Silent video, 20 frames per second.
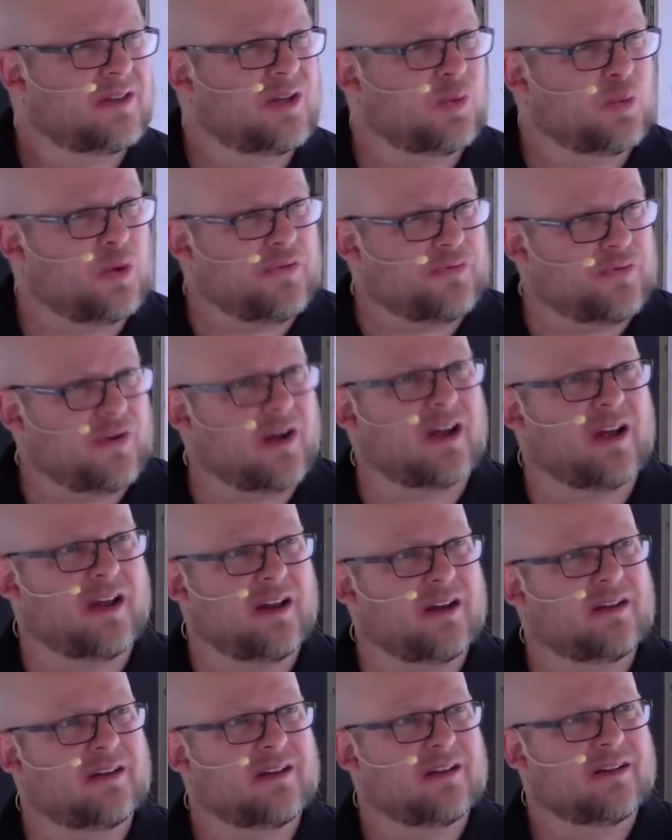that we
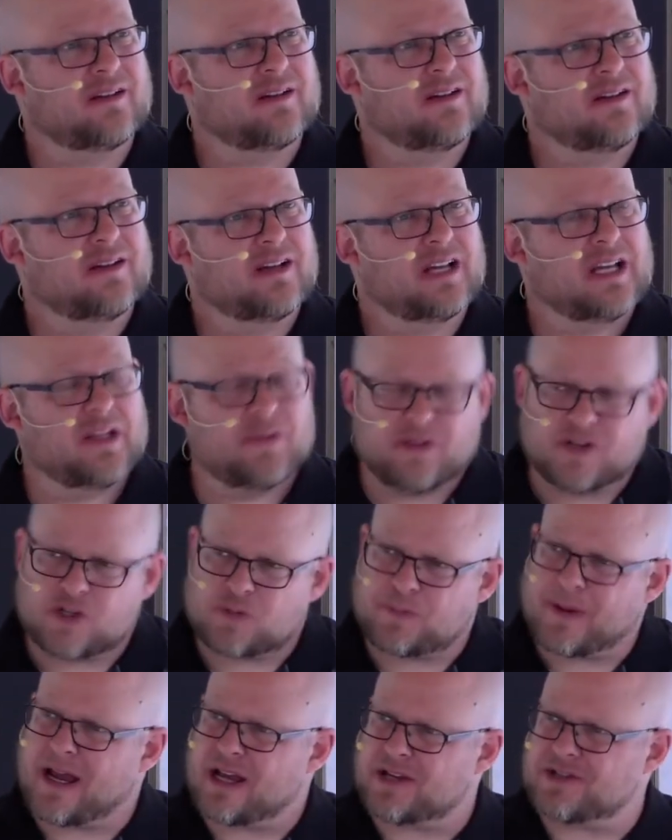find in this
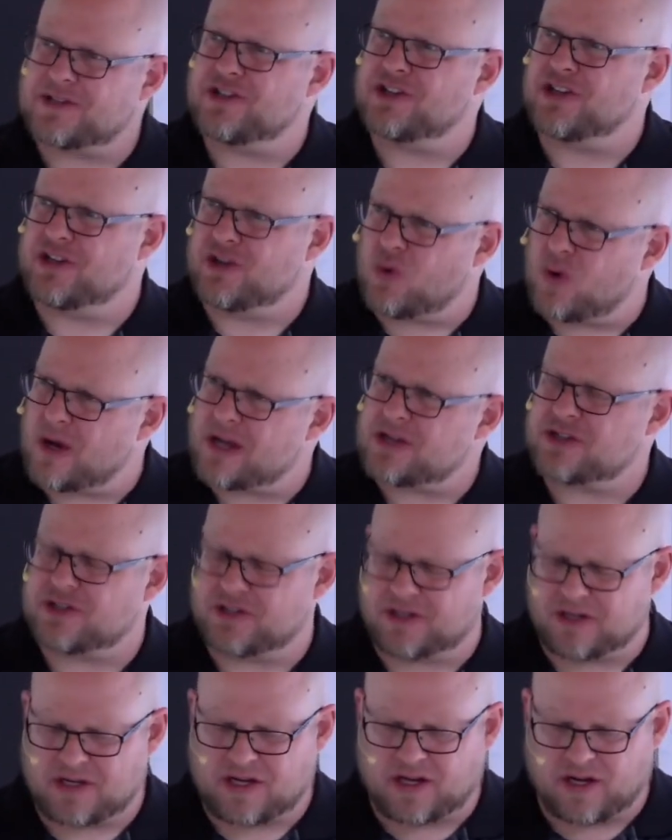passage in
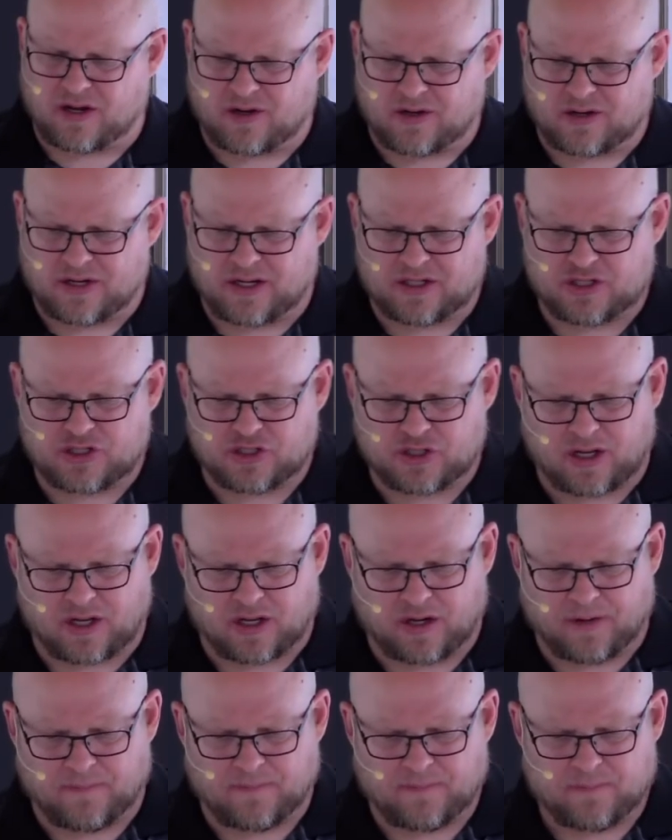question here in
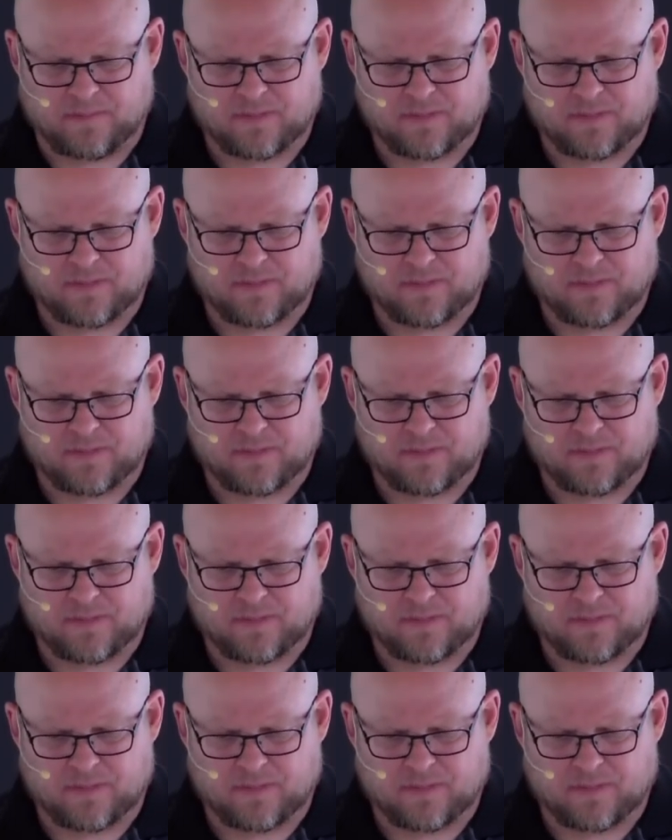John.